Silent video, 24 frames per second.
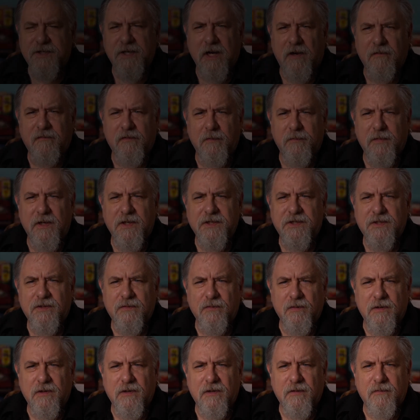down from us
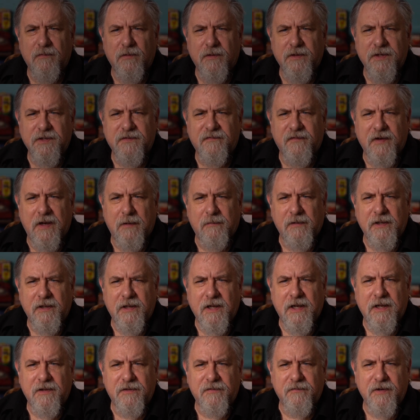were this family.
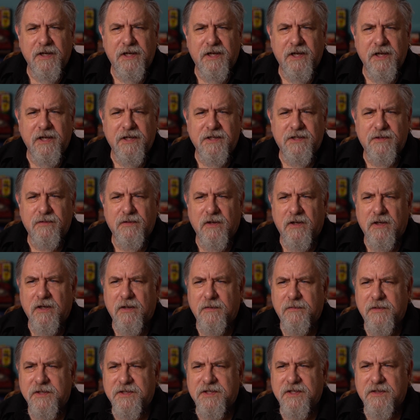They had 3 kids.
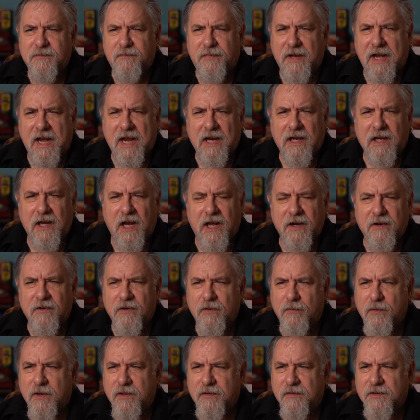This is back, I don't
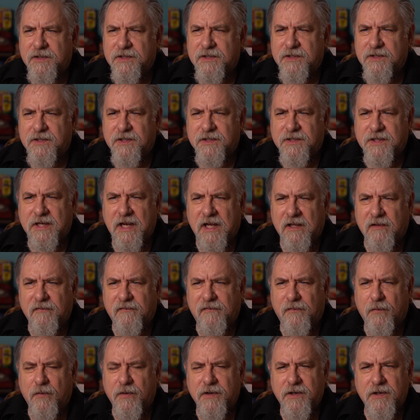know whether it's just
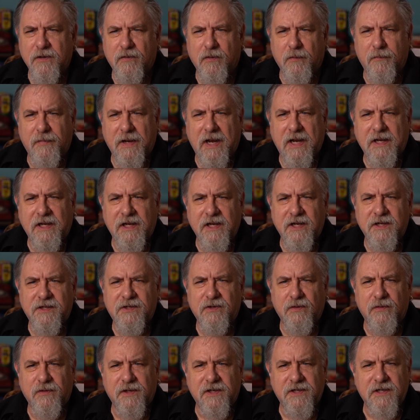California or back
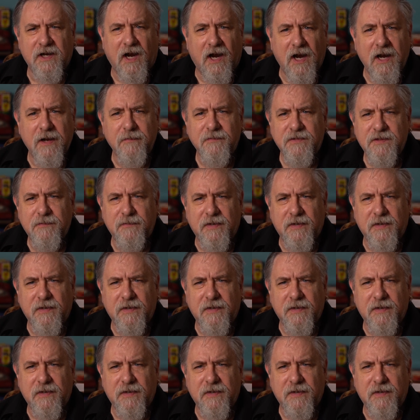east or the times,